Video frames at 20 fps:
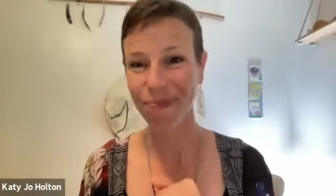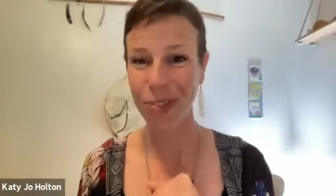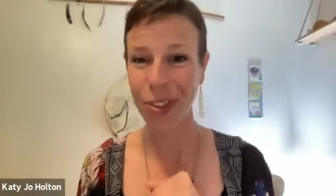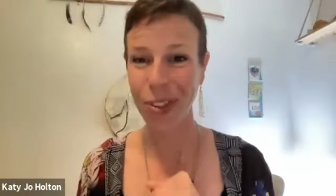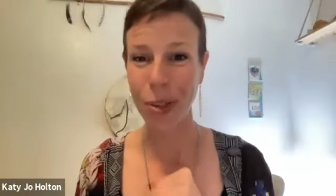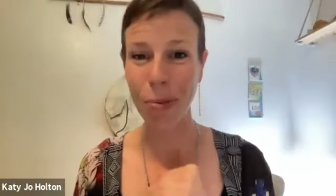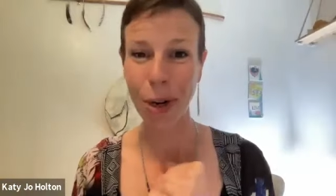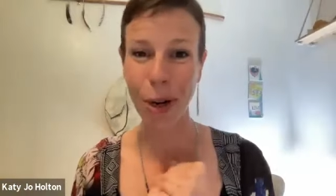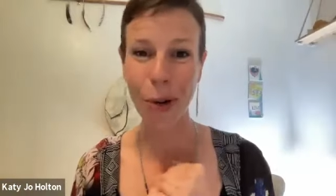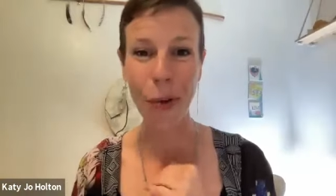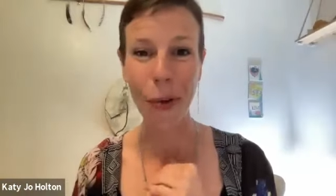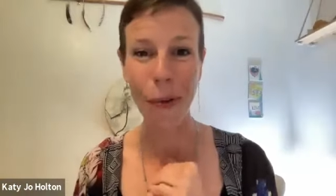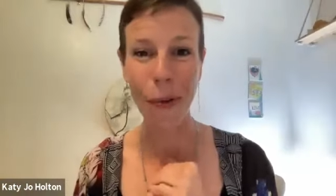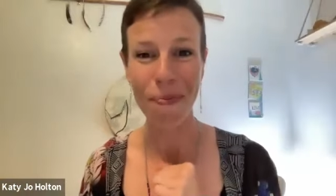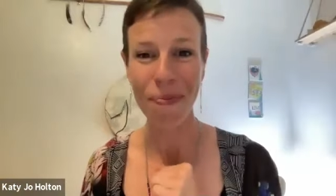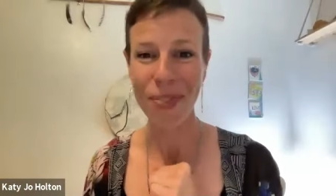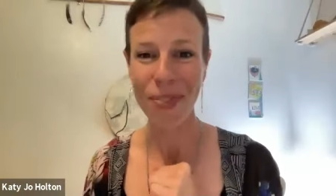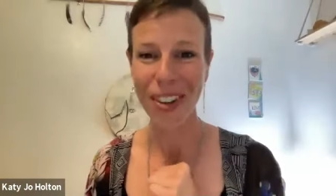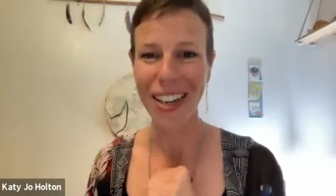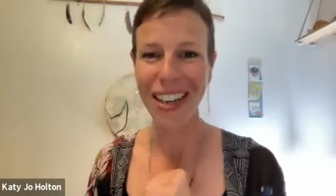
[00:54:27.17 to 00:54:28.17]
Super
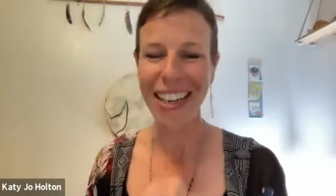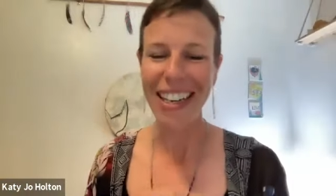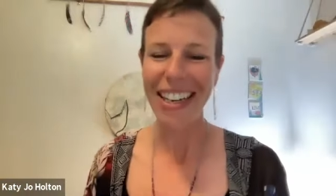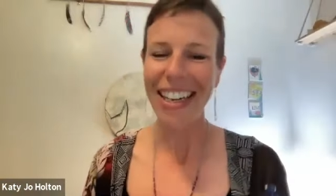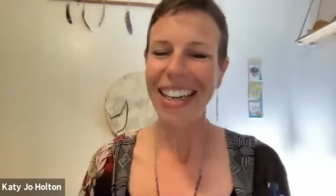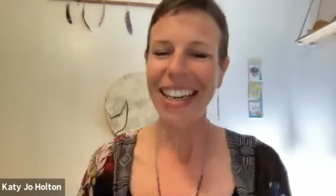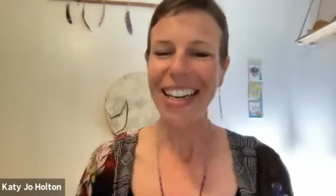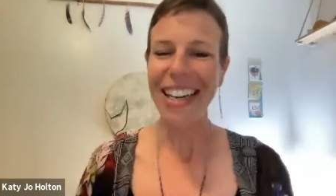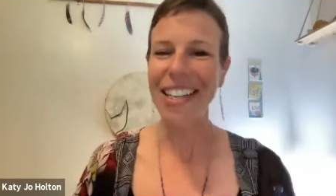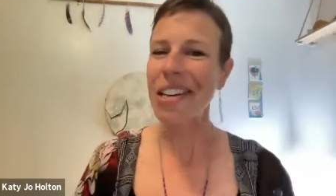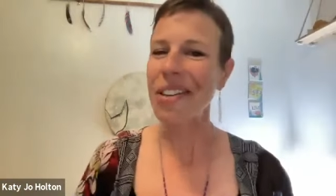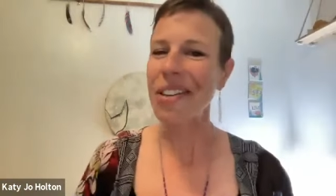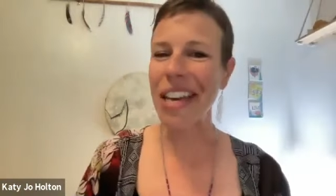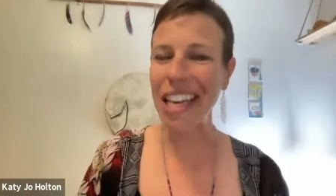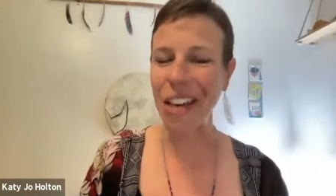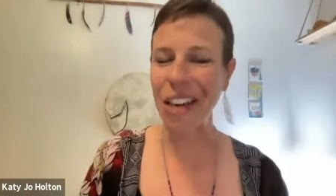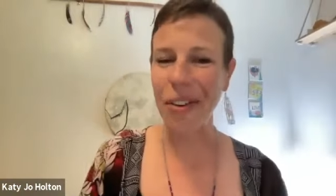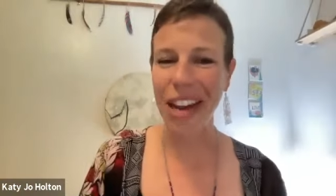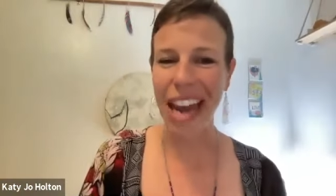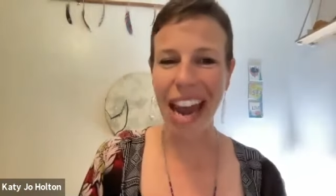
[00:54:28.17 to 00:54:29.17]
cool. So
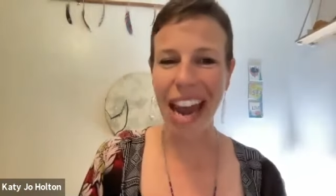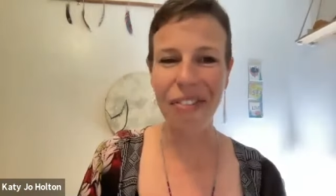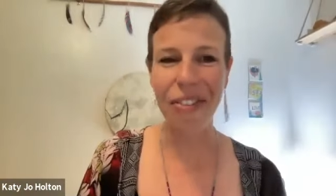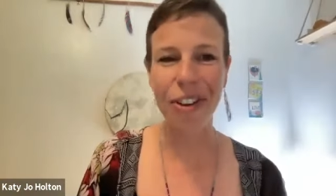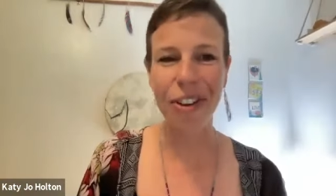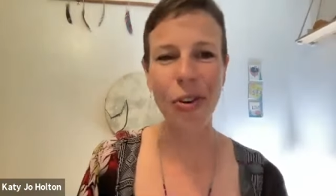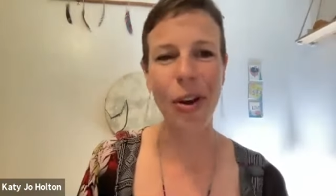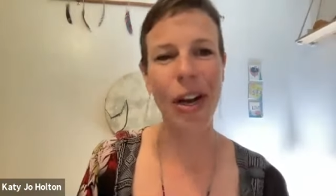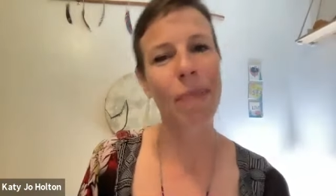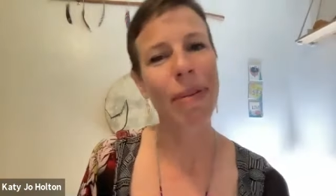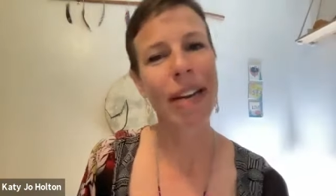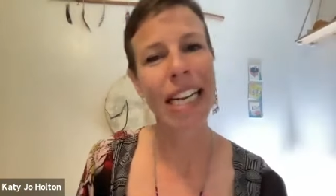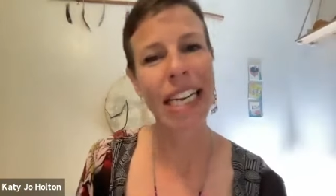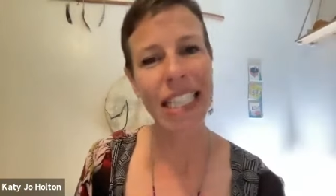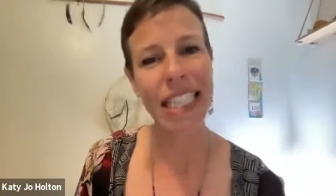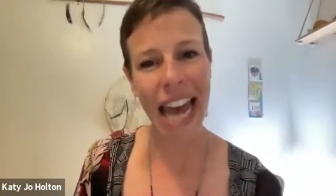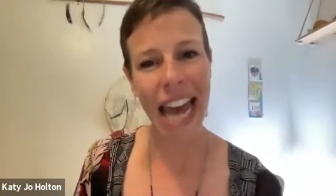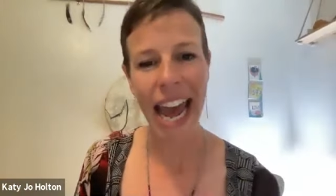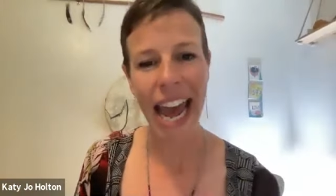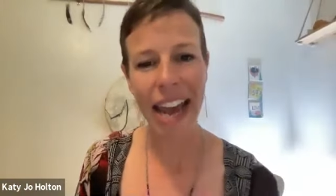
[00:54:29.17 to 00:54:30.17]
thank you again for joining me
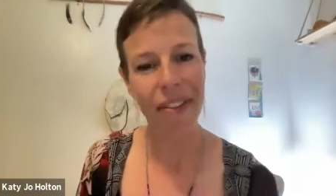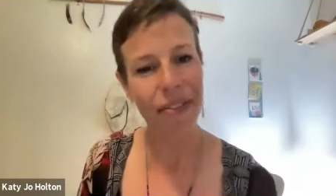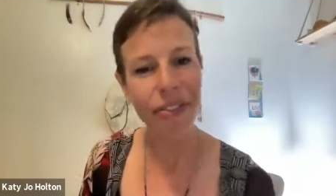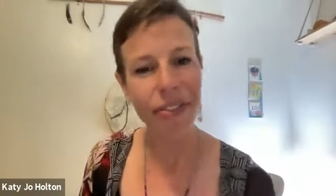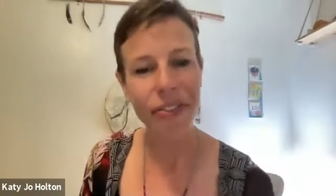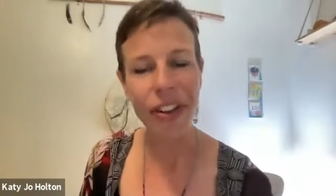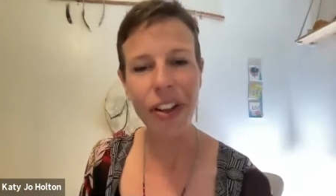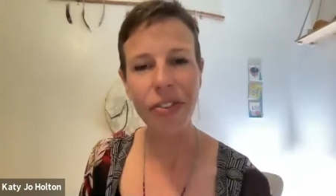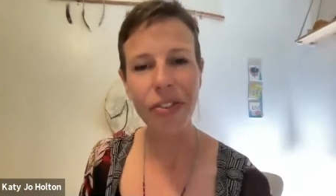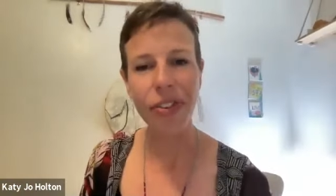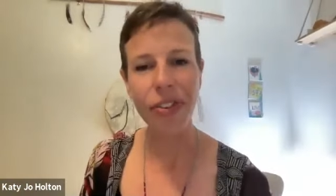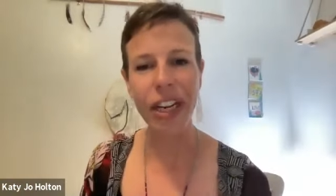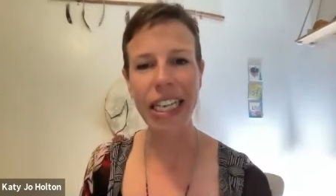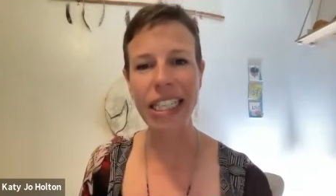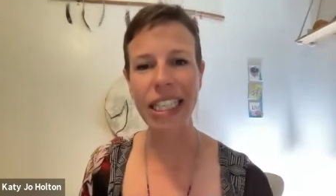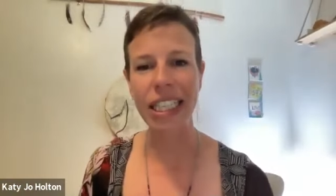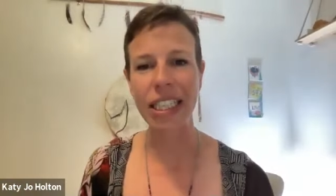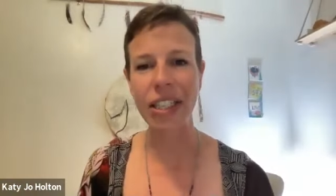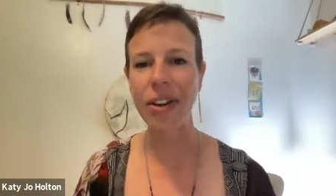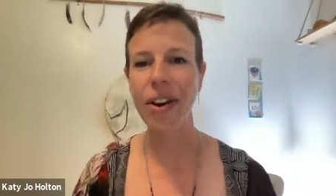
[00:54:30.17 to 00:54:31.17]
today. Feel
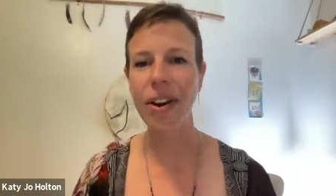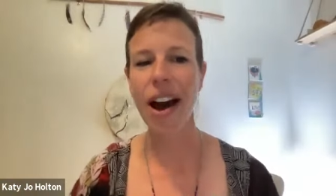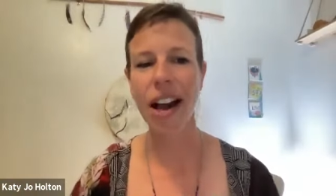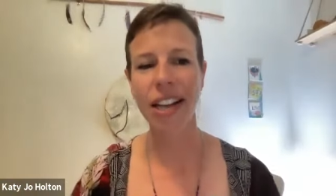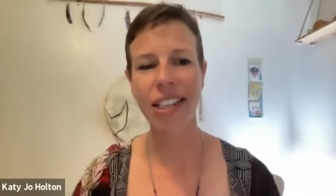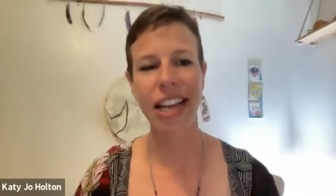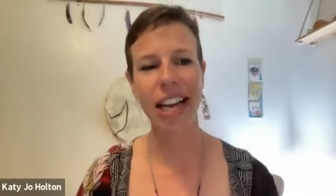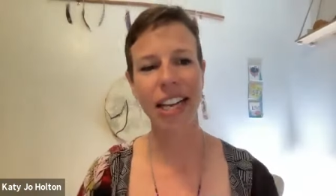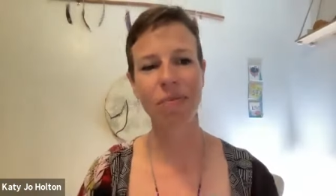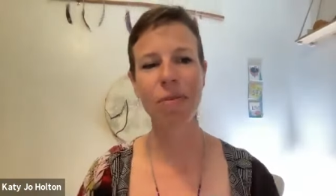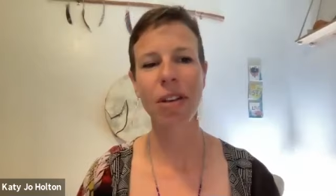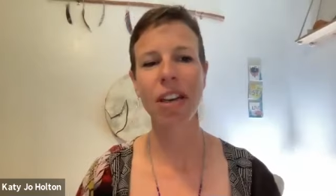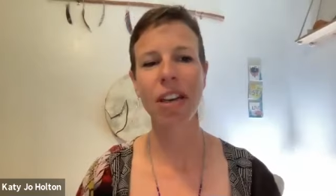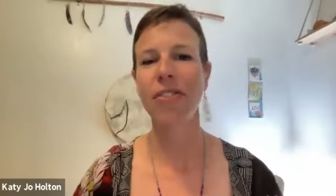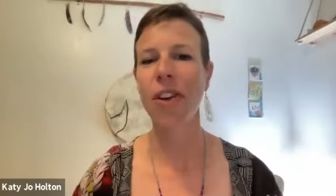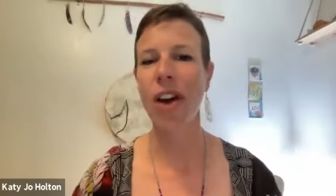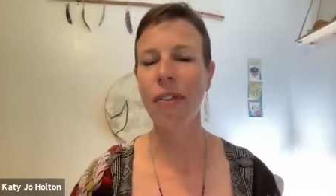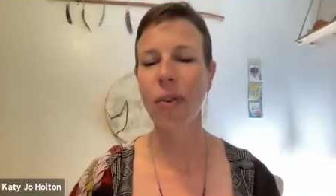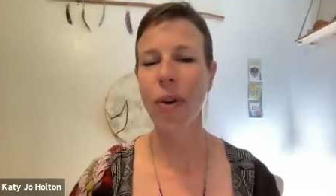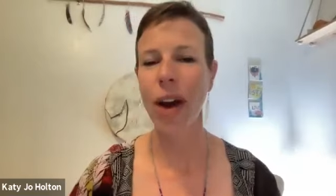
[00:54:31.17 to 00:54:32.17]
free to contact me
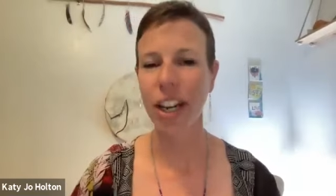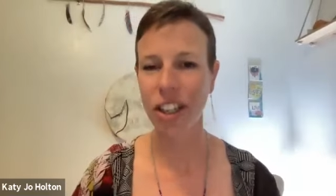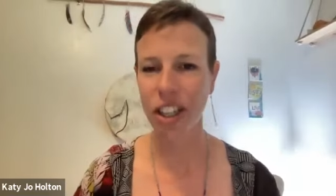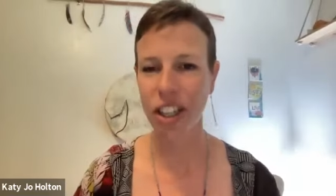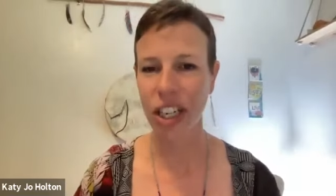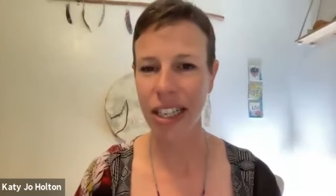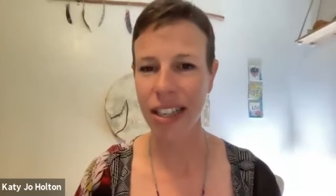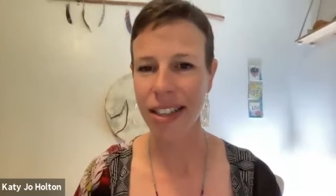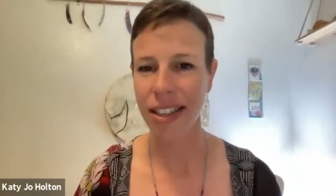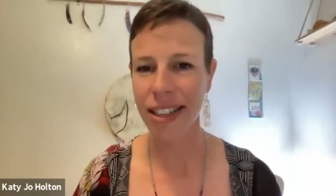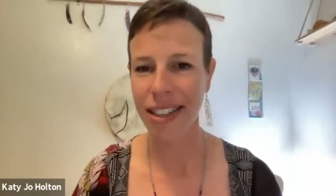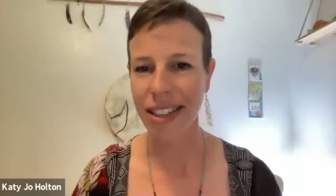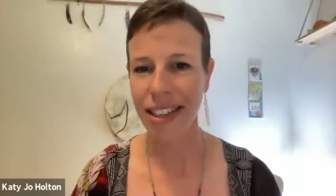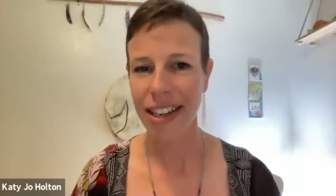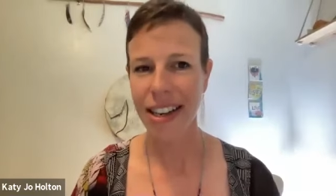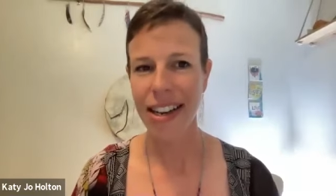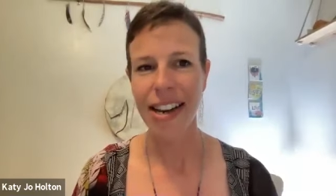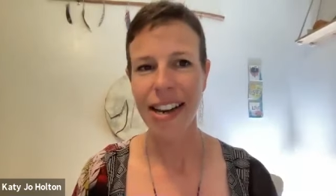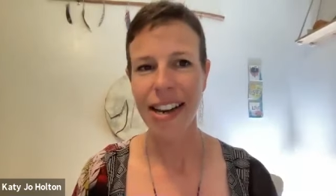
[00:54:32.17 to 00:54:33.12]
if you have questions.